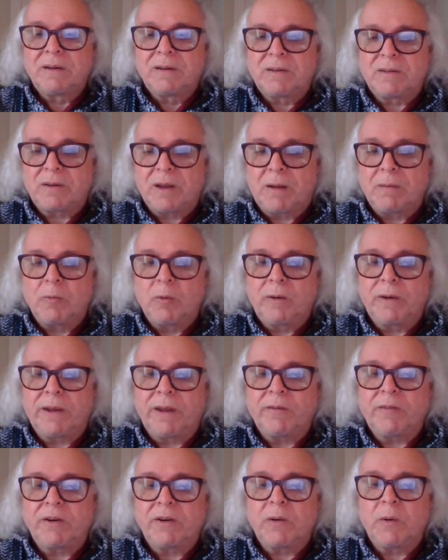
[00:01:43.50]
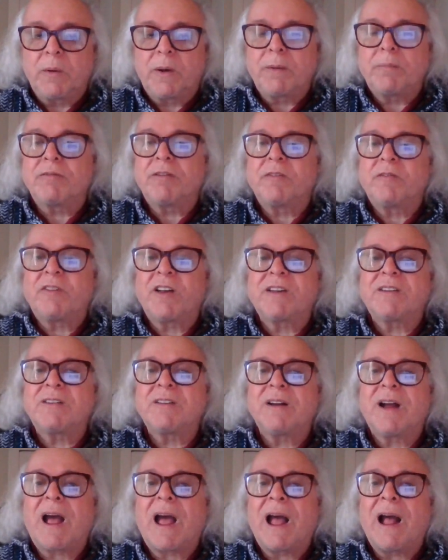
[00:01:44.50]
Some were given to a
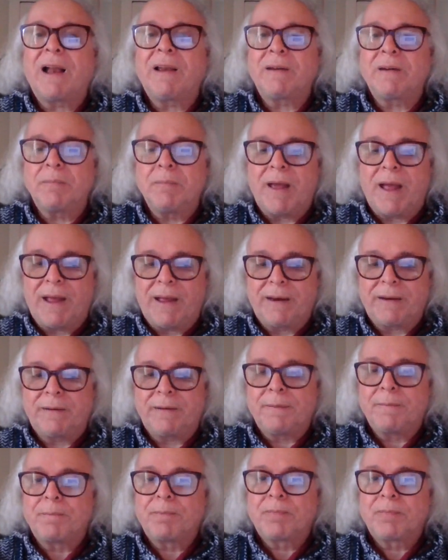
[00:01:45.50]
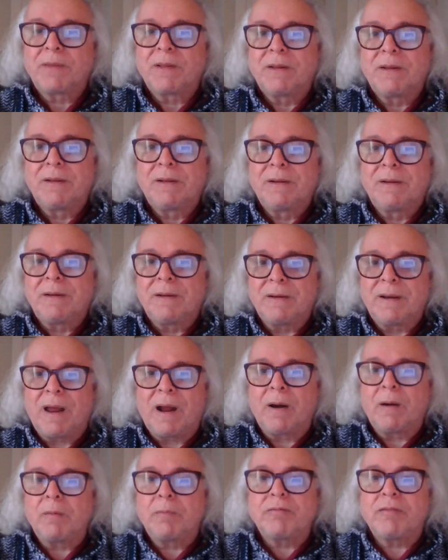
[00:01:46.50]
Professor Alan Mann,
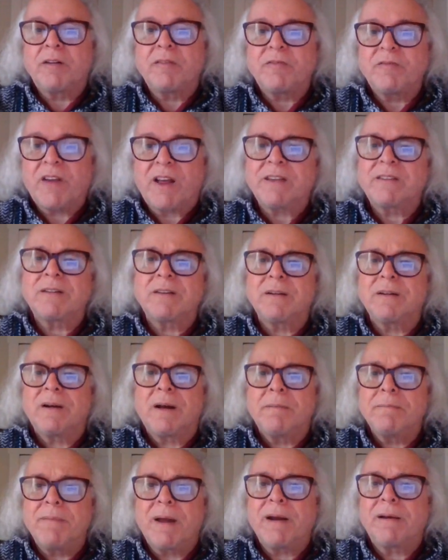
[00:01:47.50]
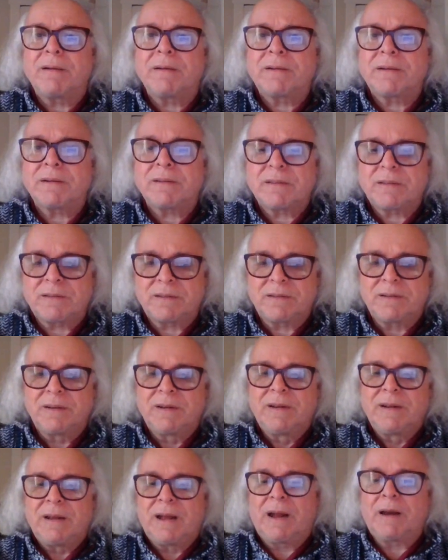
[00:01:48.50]
now Professor Emeritus
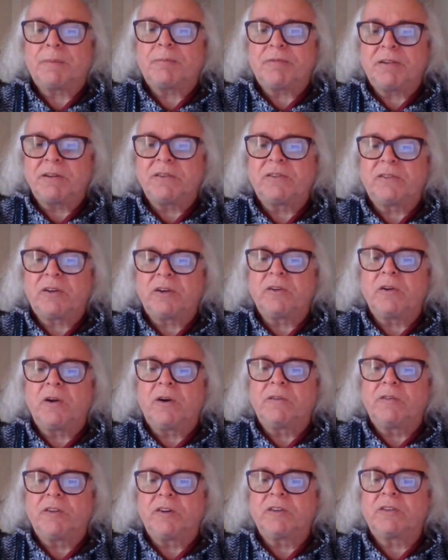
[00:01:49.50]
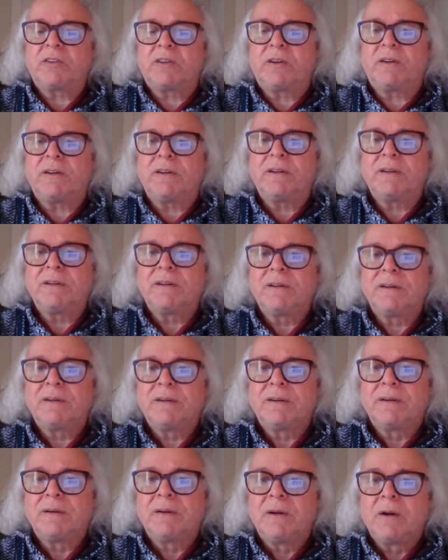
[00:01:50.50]
at Princeton University,
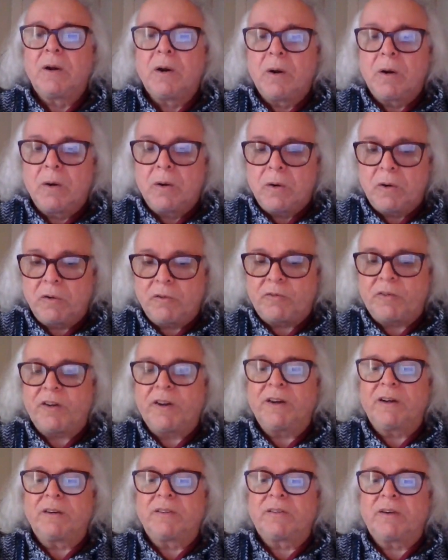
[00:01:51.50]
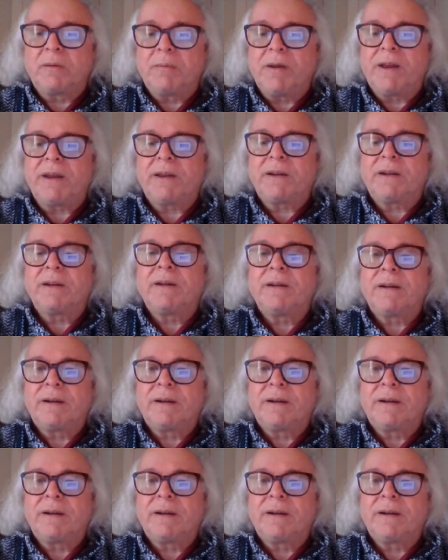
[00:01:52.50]
who failed to make